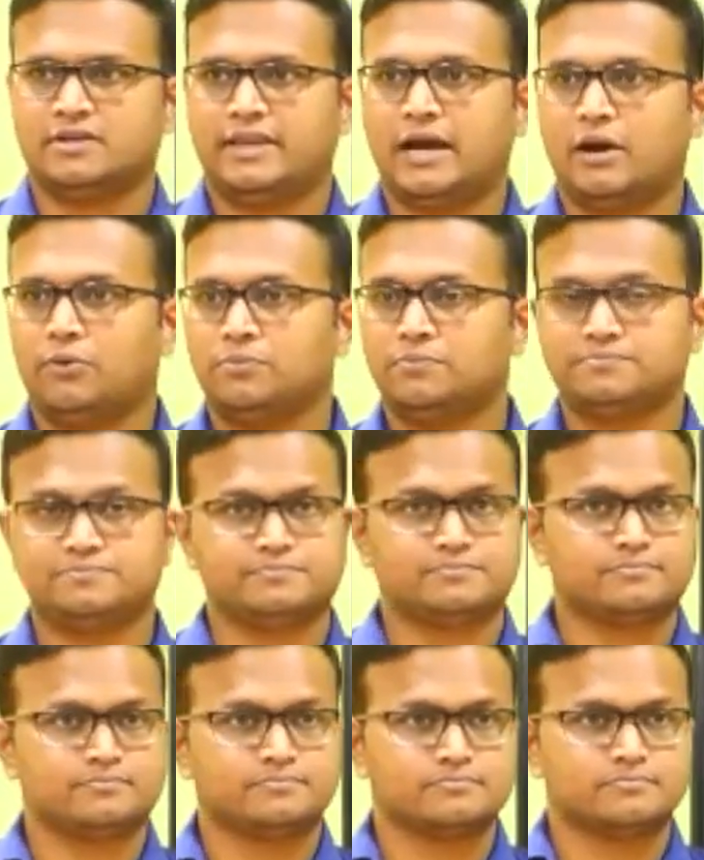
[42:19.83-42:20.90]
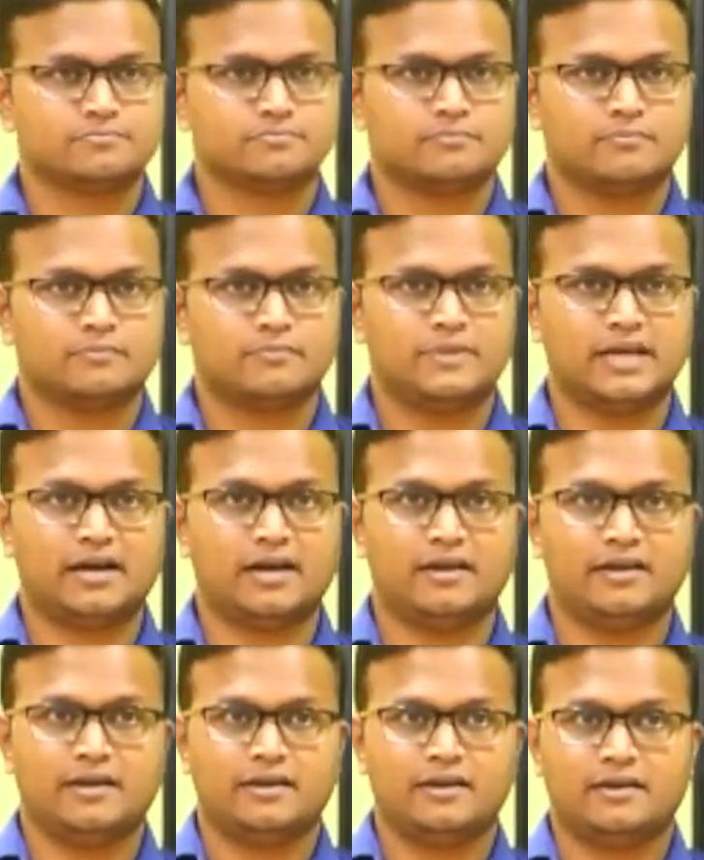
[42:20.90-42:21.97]
Now, the
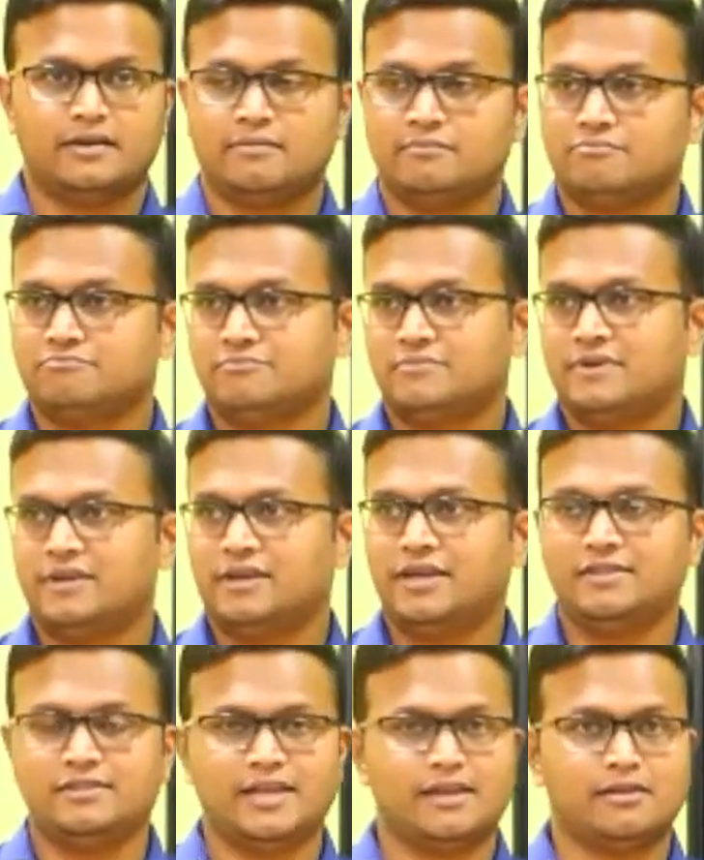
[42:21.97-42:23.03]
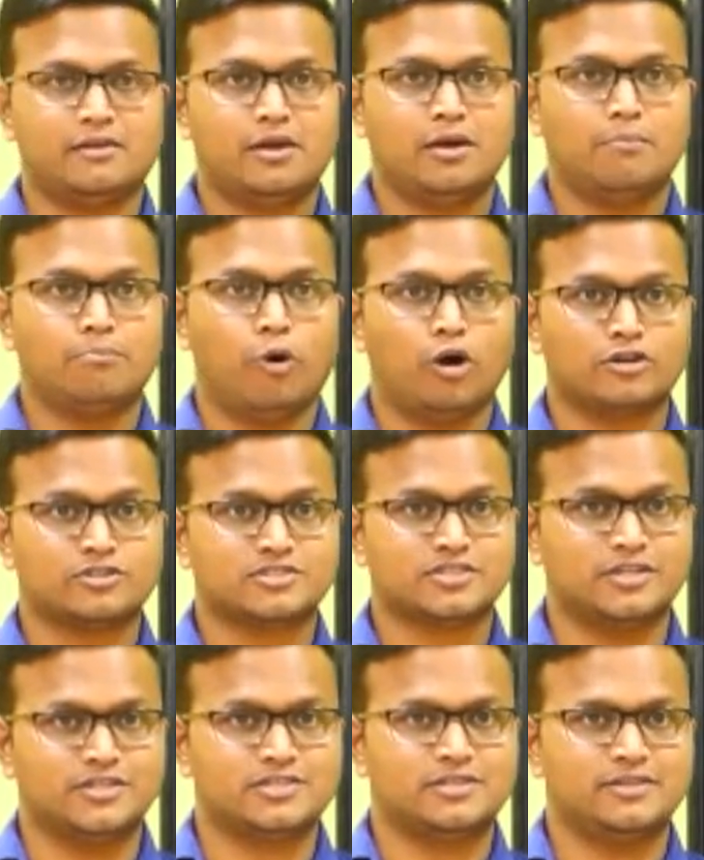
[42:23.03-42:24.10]
Indian
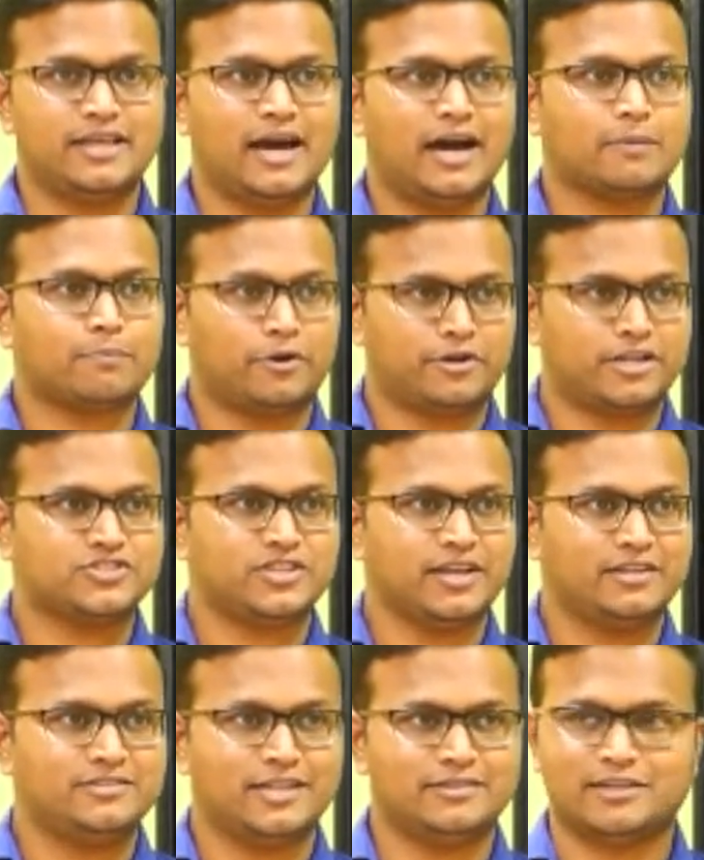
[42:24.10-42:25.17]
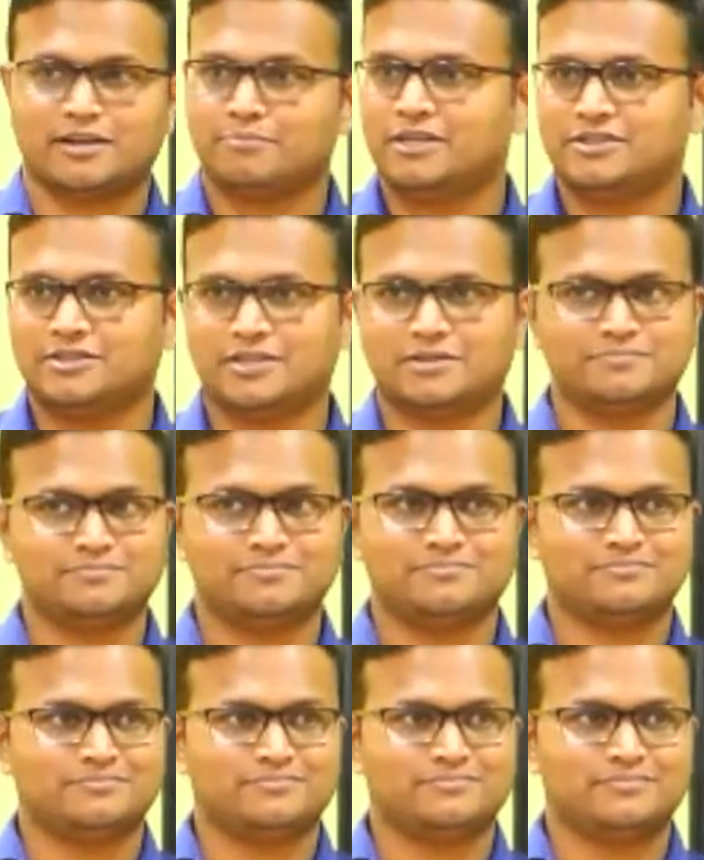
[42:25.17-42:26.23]
boxers, they are protesting in Jantar Mantar
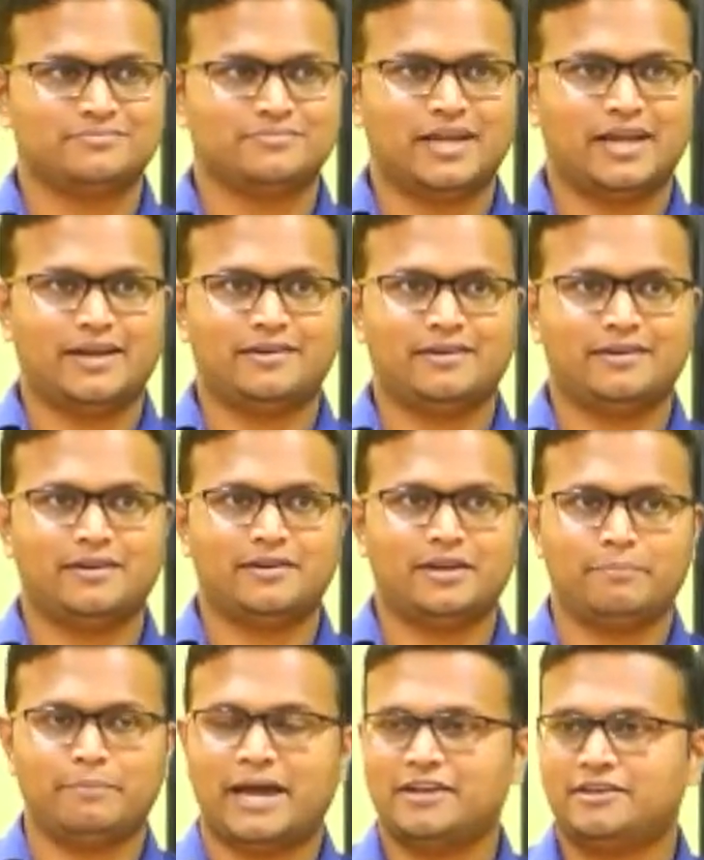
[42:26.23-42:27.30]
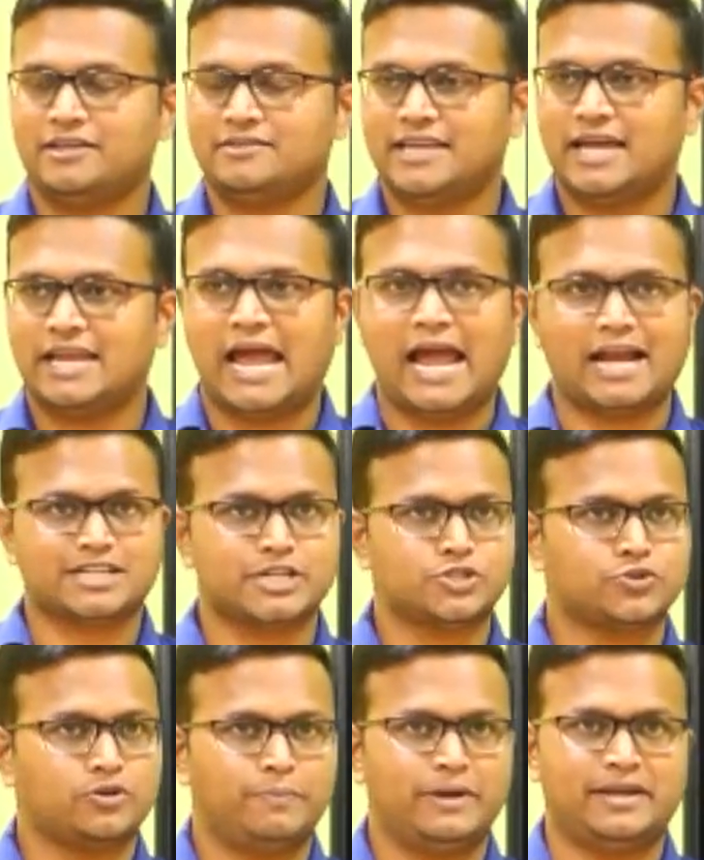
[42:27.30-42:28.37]
and demanding that
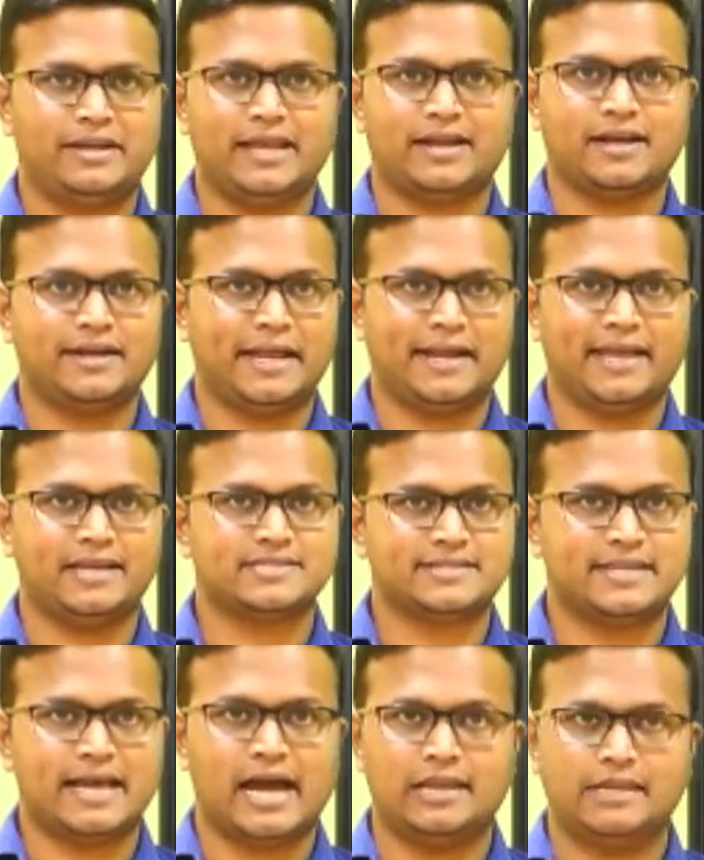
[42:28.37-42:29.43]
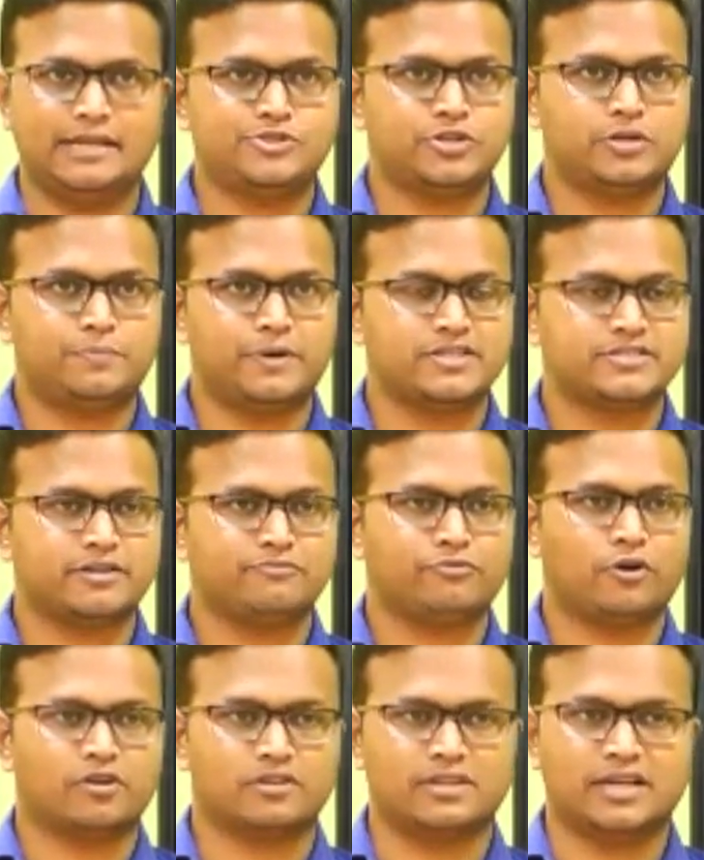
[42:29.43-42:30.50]
action should be taken against the alleged person
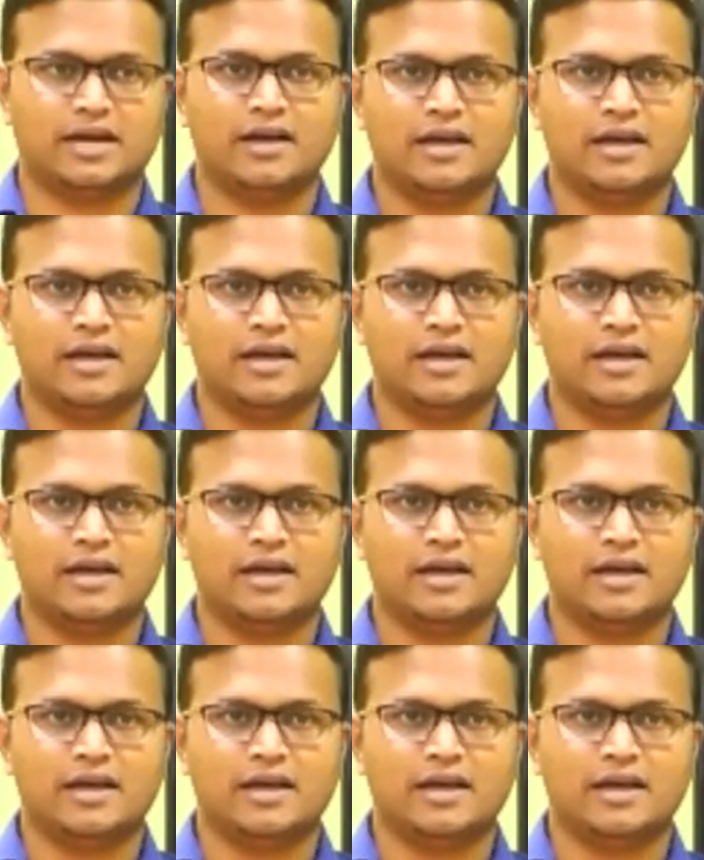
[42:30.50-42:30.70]
for